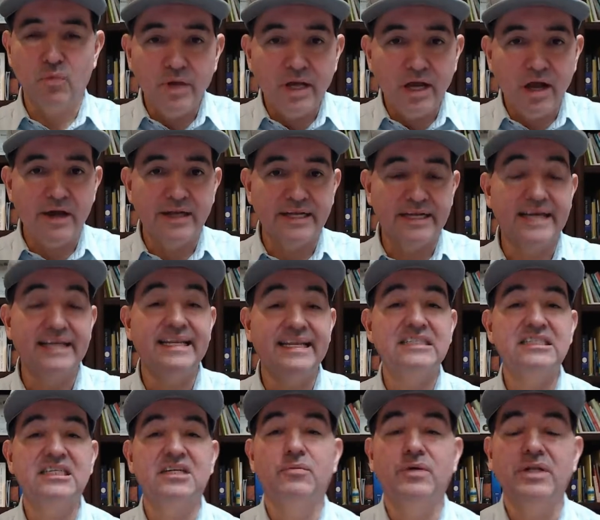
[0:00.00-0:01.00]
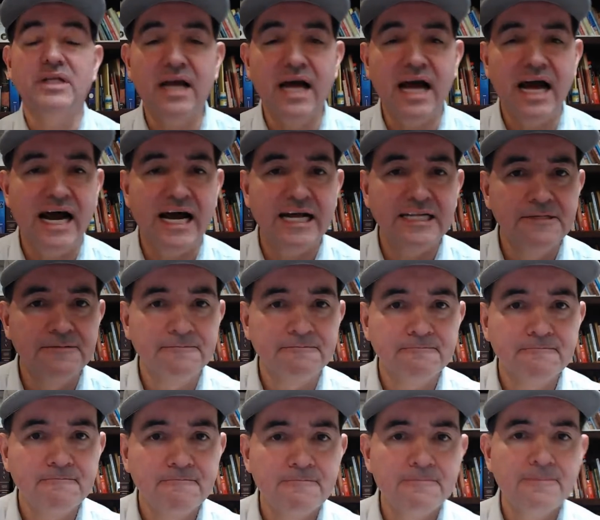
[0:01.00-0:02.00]
we are in connection with God
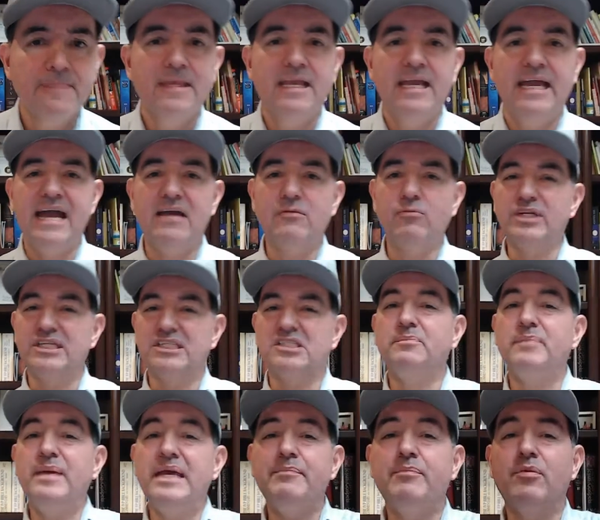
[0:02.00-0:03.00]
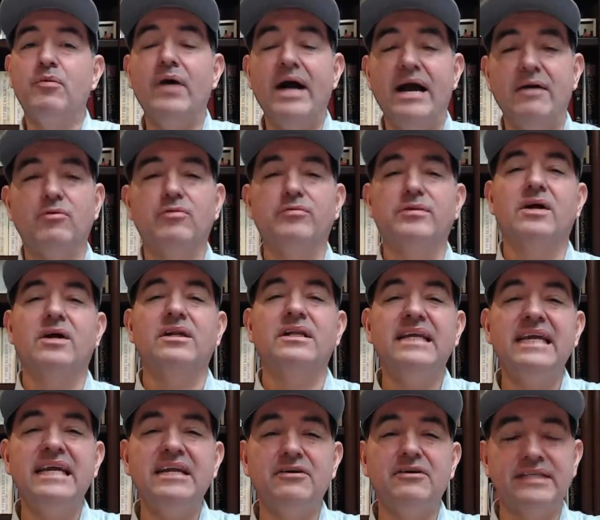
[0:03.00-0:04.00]
and with his people and with our
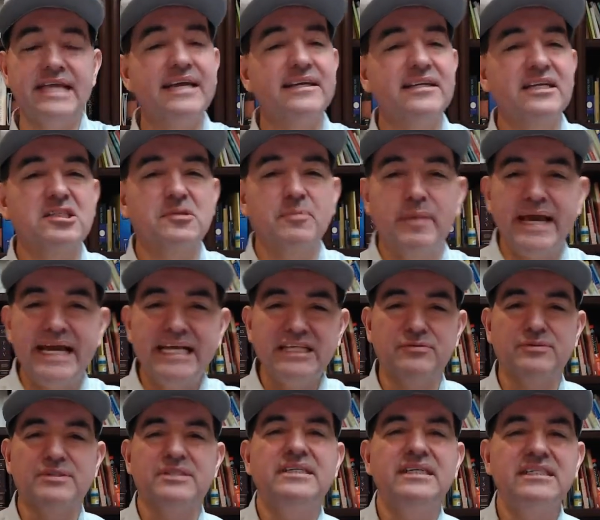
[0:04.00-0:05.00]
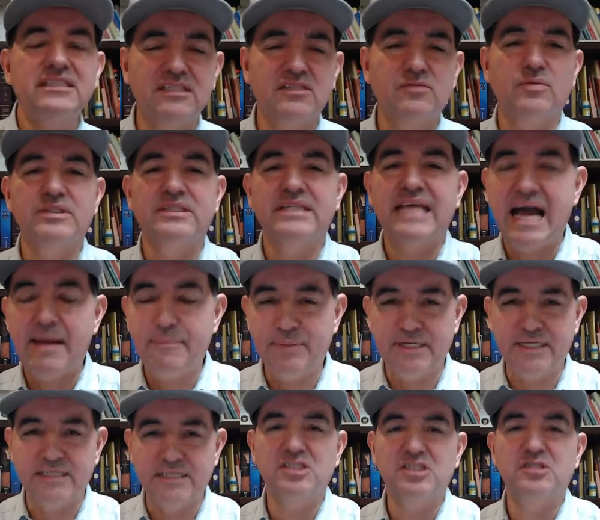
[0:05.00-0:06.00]
leader. They can explain to it, this is what's
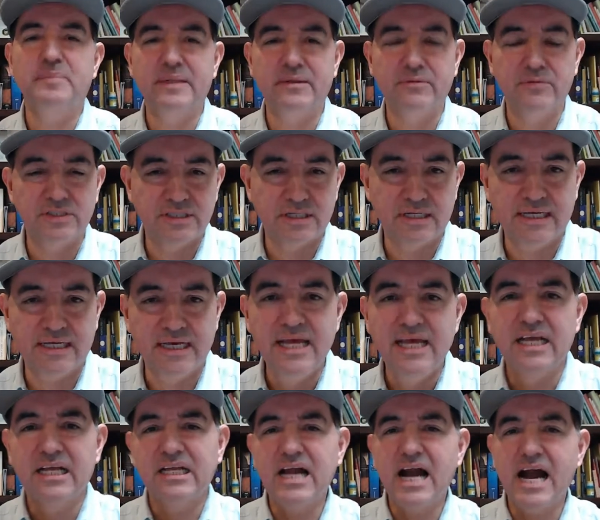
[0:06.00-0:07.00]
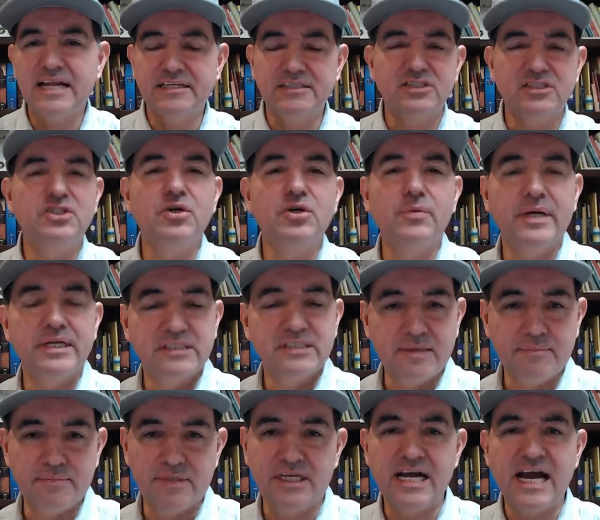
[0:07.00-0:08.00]
happening spiritually. God is doing
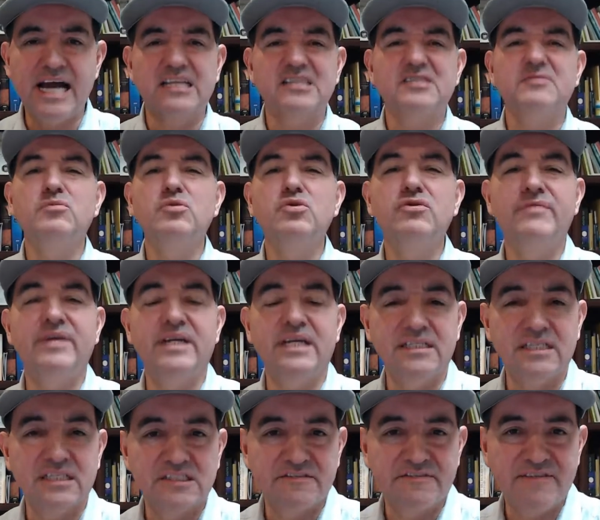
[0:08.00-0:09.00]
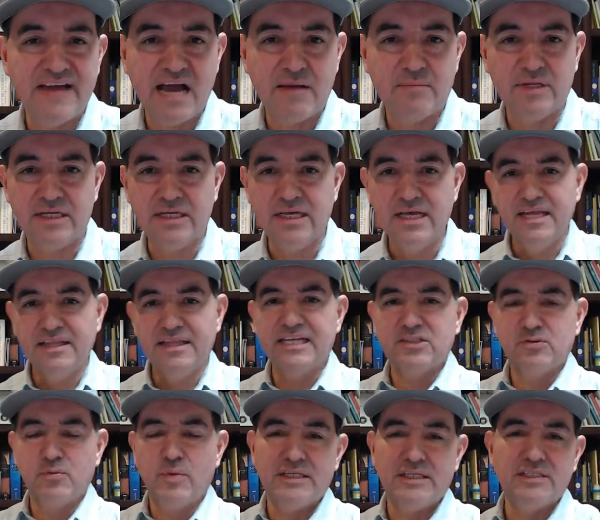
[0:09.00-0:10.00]
something. God is moving in this family.
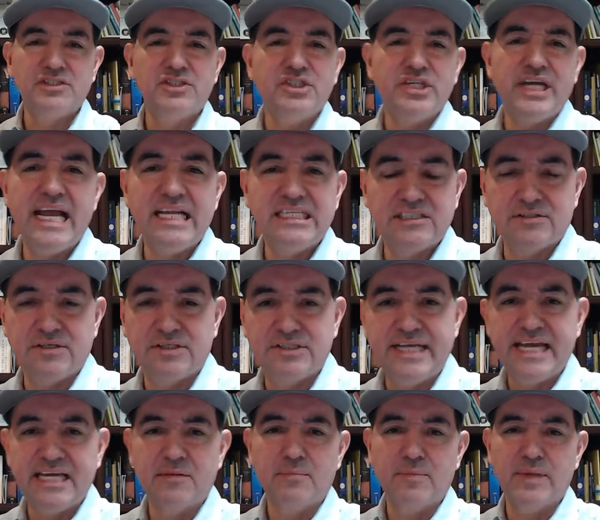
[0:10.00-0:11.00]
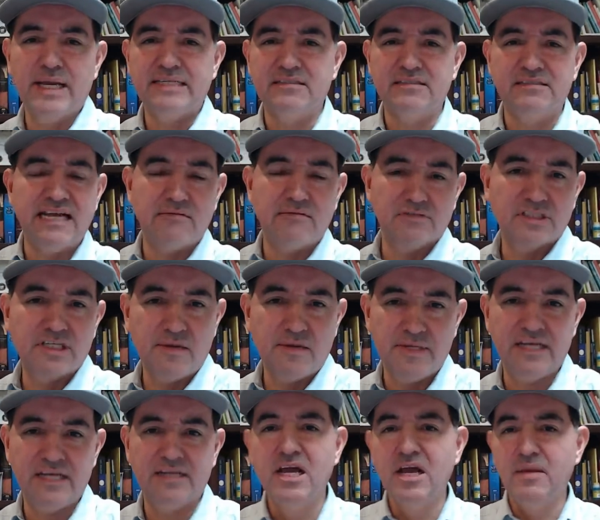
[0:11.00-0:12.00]
That's why these changes are taking place. The devil's
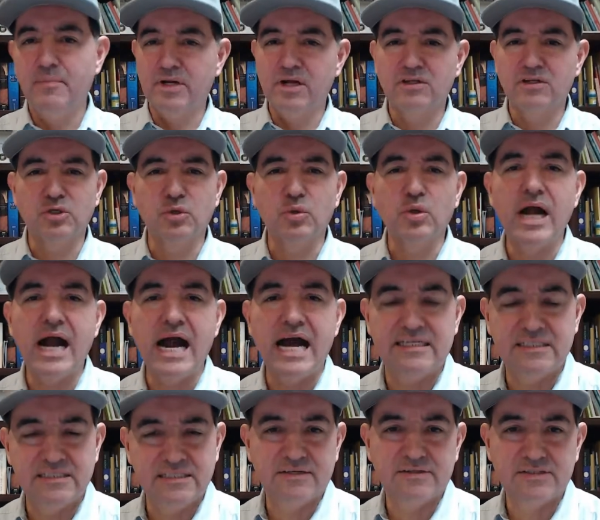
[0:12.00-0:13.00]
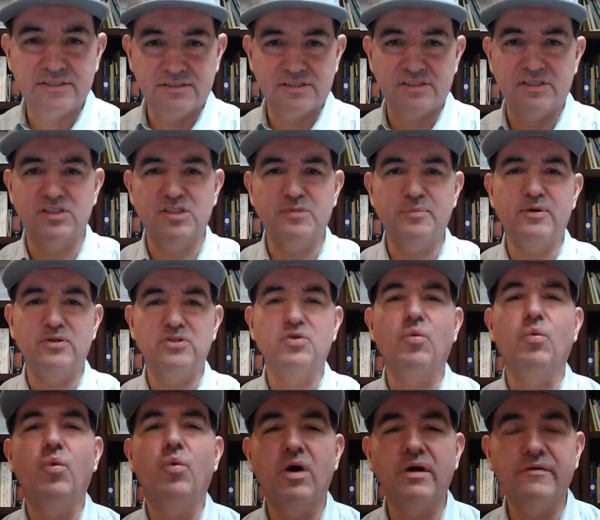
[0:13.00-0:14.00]
coming in, but also God is there's a
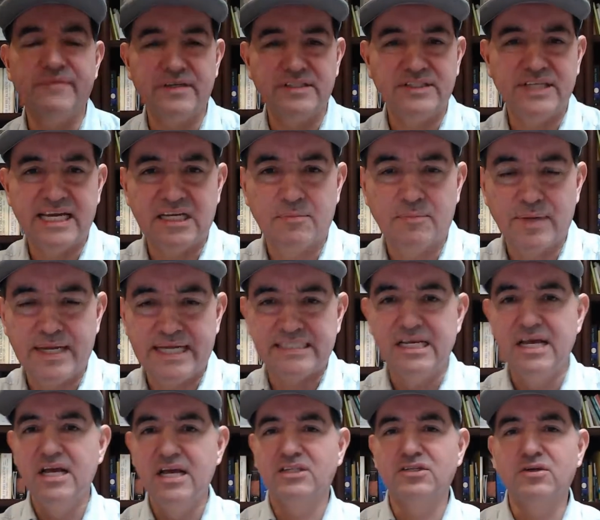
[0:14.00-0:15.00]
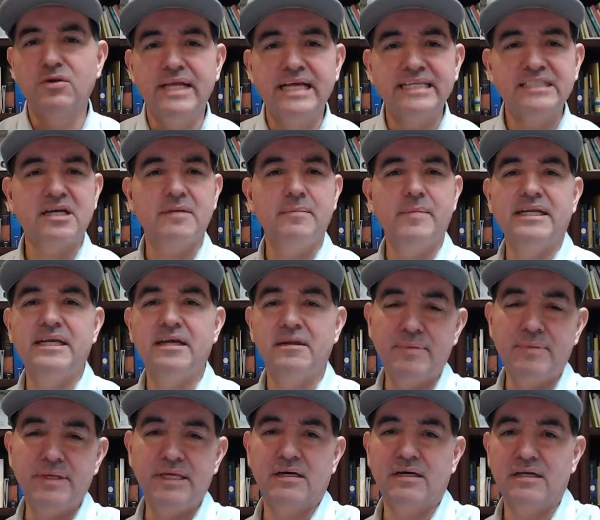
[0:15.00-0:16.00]
spiritual warfare taking place. So let's come in and
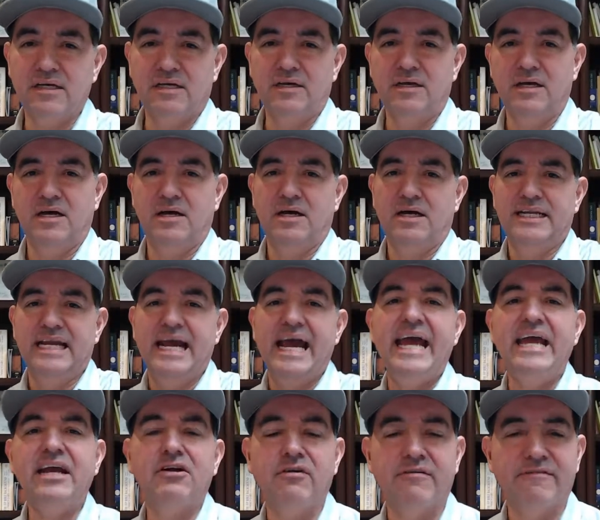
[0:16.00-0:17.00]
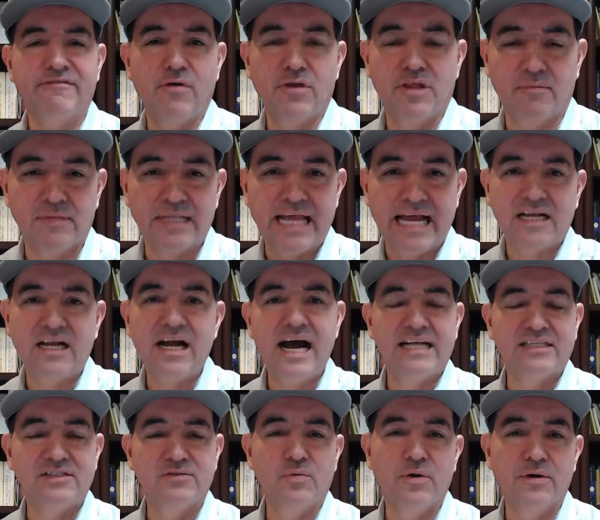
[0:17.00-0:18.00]
be an anchor for them, like
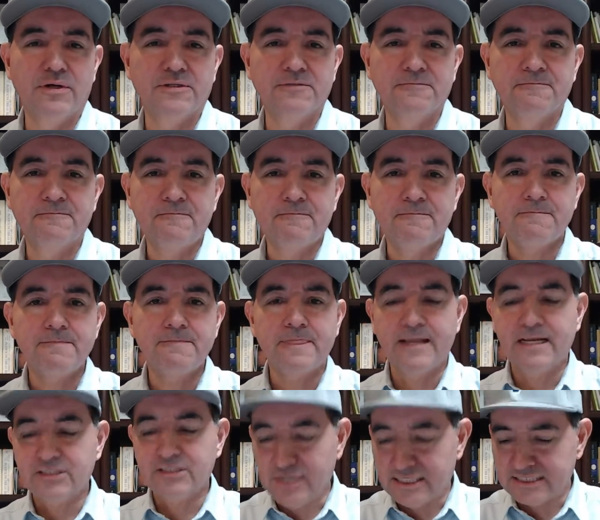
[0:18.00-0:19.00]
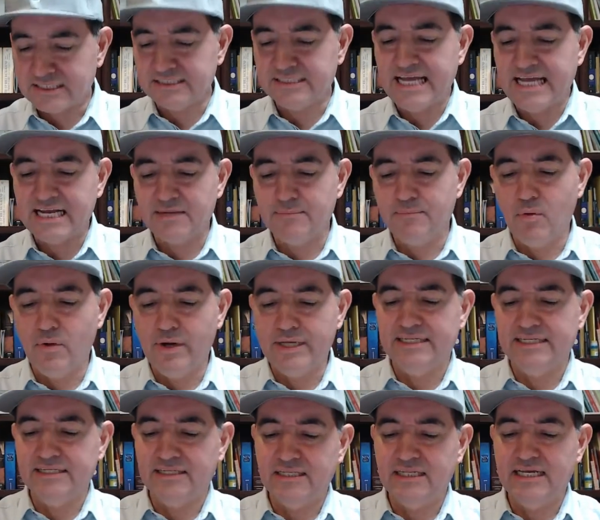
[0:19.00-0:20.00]
God's word. So that's the second point.
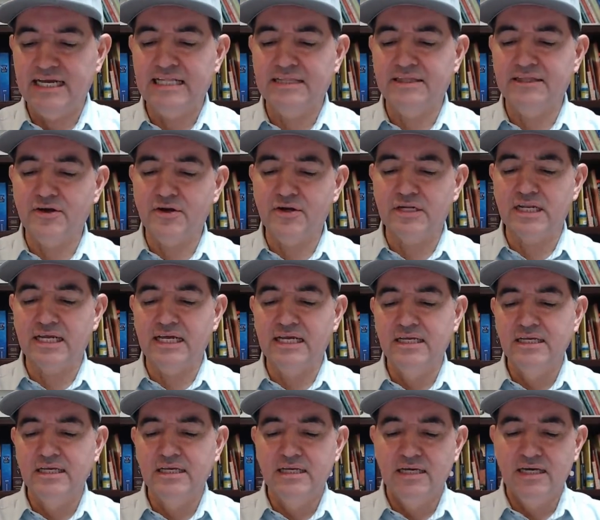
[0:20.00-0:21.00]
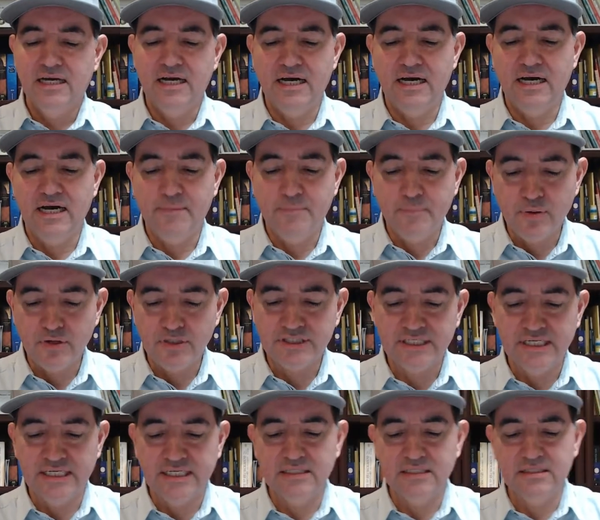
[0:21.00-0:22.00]
And thirdly, a
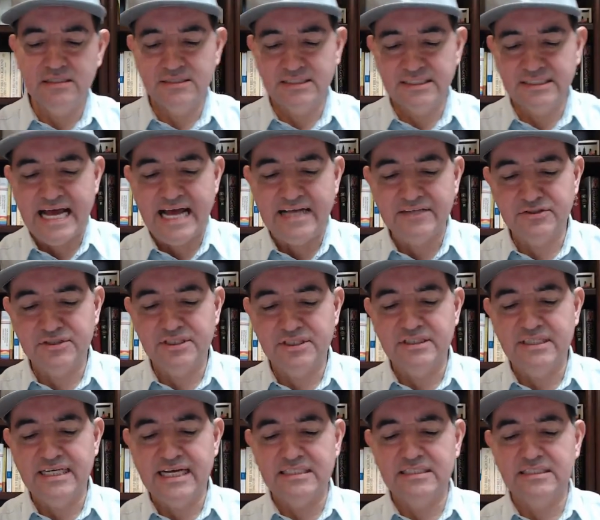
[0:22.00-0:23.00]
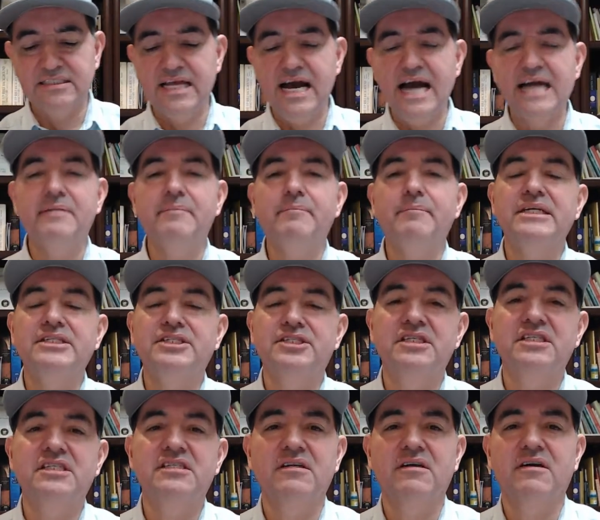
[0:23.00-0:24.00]
person, Sanders suggests, not
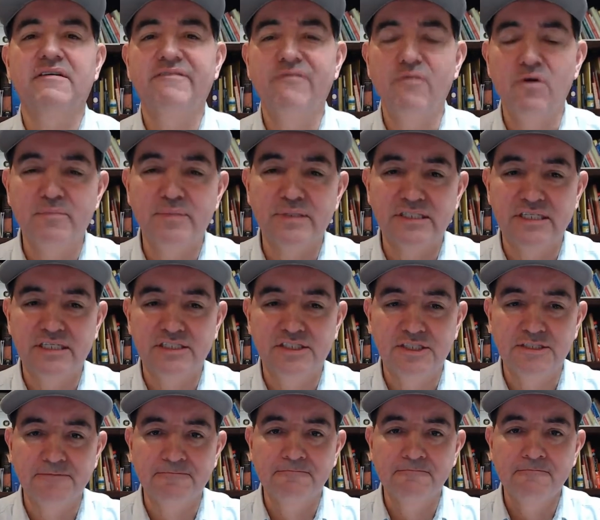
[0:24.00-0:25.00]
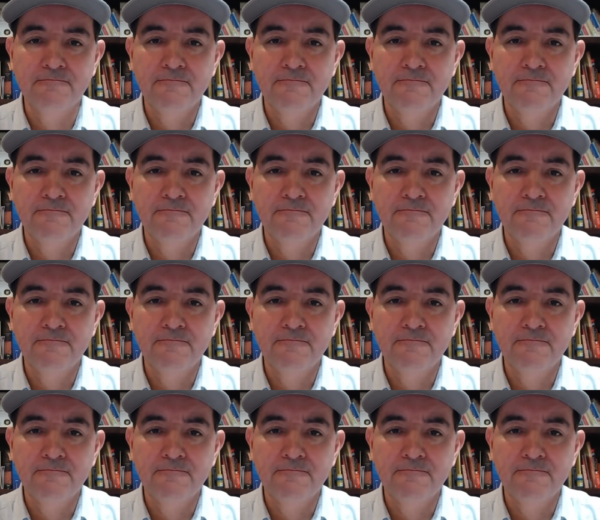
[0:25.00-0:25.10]
ambitious for position.